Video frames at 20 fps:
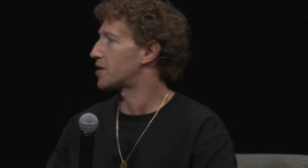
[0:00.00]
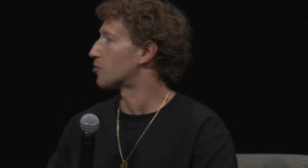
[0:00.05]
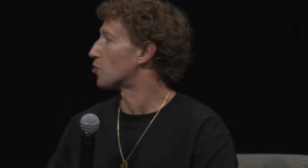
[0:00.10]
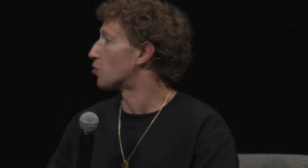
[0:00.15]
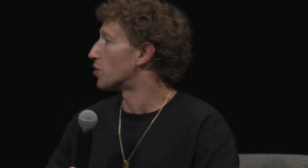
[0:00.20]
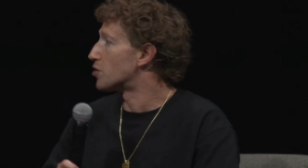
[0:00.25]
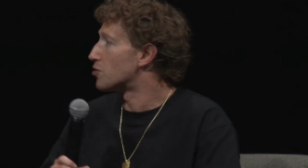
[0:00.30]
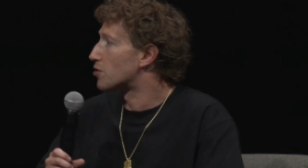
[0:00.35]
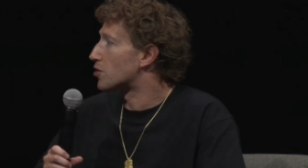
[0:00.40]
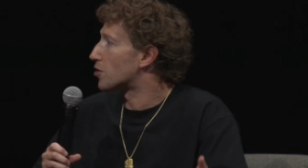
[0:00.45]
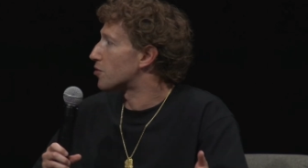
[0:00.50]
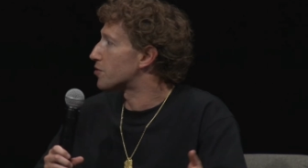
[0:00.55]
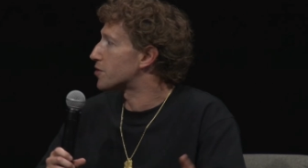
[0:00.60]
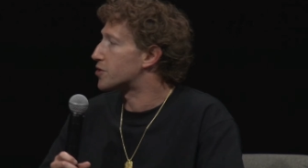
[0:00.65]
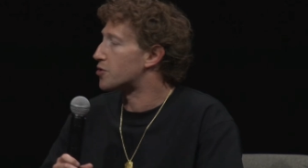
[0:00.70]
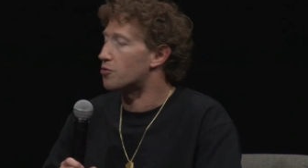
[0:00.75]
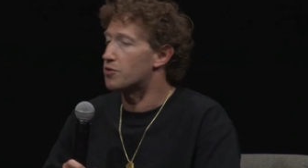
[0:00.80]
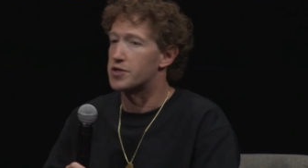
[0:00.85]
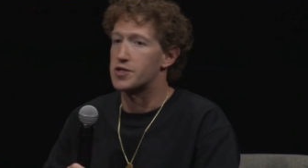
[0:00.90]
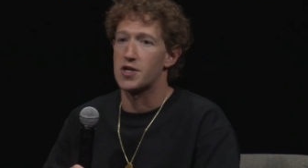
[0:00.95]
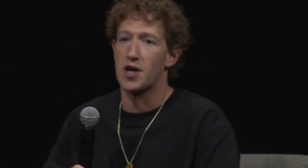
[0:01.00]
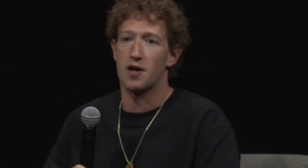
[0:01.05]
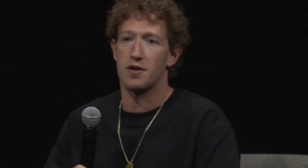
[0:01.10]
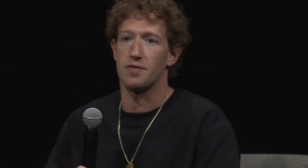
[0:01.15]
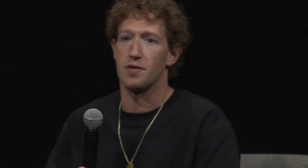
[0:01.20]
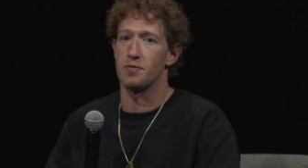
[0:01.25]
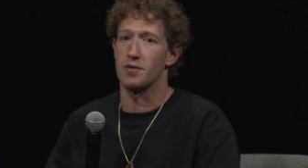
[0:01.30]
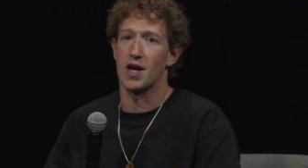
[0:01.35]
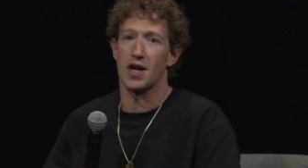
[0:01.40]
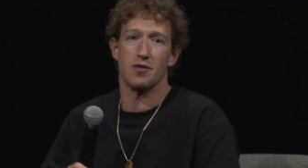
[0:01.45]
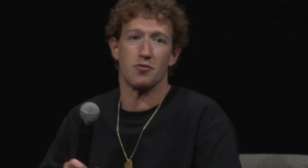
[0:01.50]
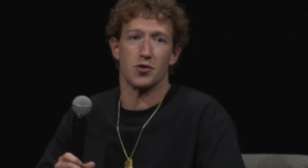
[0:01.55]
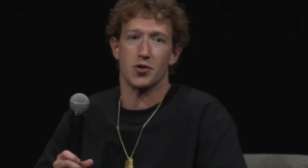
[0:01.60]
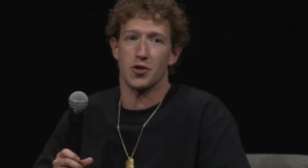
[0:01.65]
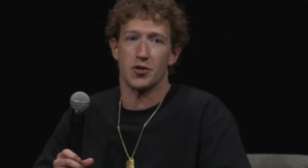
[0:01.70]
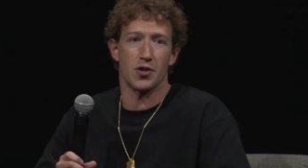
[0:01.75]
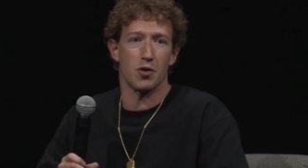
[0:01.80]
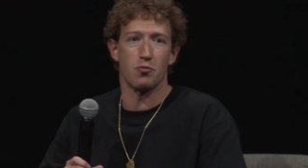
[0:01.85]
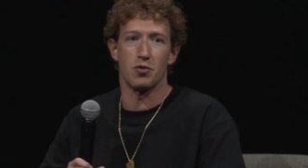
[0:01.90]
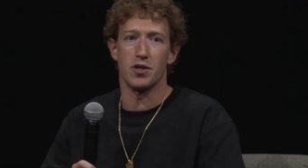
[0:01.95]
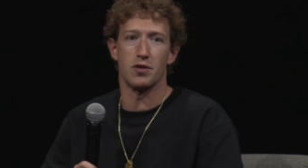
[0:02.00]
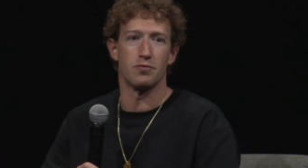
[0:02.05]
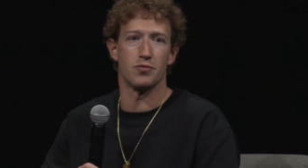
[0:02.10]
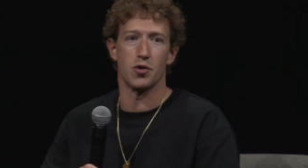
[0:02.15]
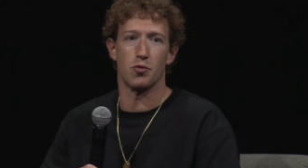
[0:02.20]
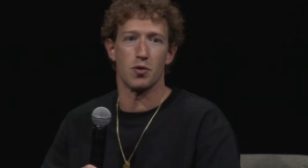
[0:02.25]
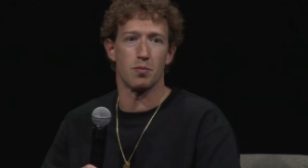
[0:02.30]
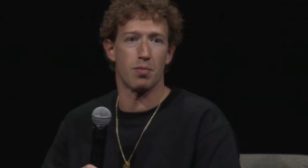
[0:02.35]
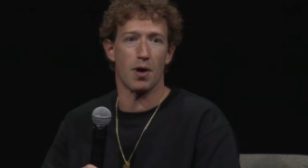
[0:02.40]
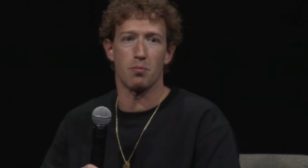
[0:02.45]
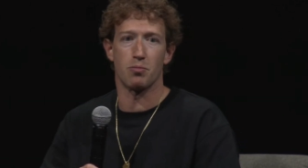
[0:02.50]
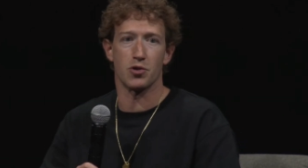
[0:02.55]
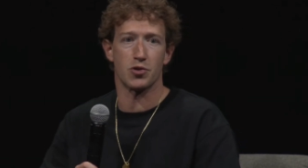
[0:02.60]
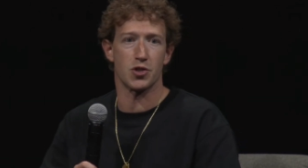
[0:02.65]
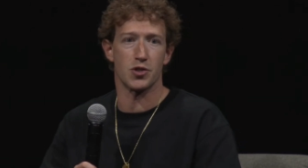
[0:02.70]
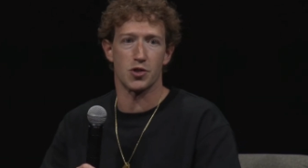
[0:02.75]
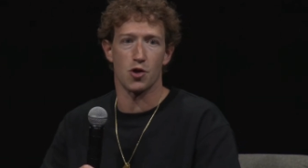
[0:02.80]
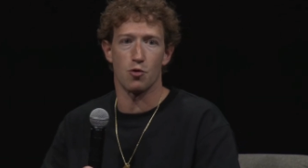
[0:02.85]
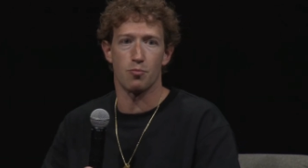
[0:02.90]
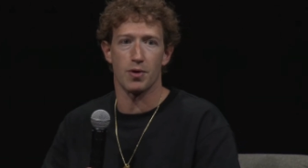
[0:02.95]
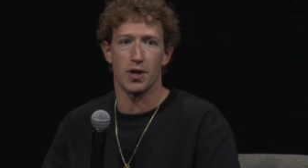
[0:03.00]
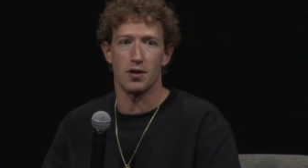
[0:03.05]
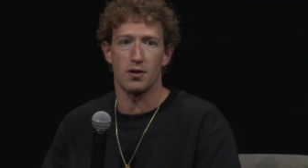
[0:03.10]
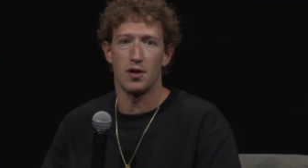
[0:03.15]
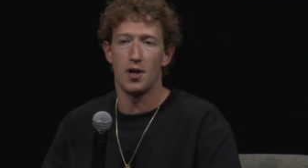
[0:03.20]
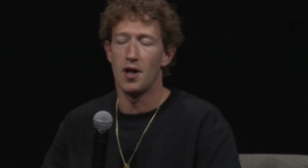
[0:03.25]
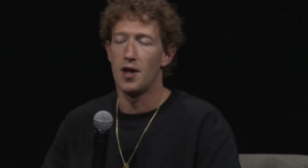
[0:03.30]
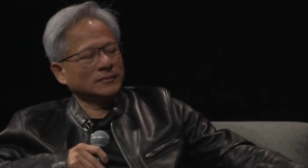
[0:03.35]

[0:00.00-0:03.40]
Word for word: I mean, we do closed source stuff. I'm mean, not everything that we that we publish is open.